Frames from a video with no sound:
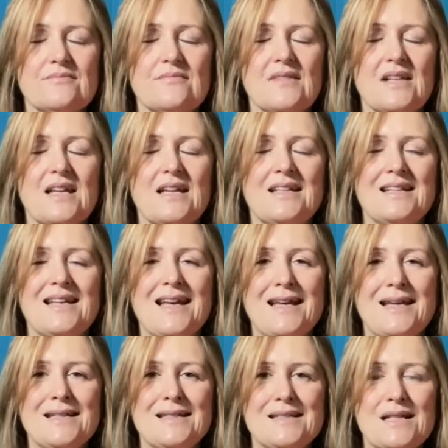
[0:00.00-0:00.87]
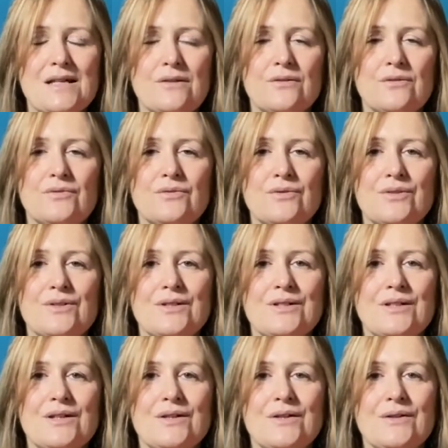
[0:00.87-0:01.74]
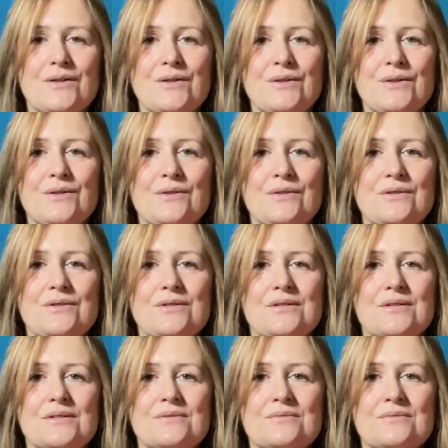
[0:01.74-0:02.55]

and exhale through the nose.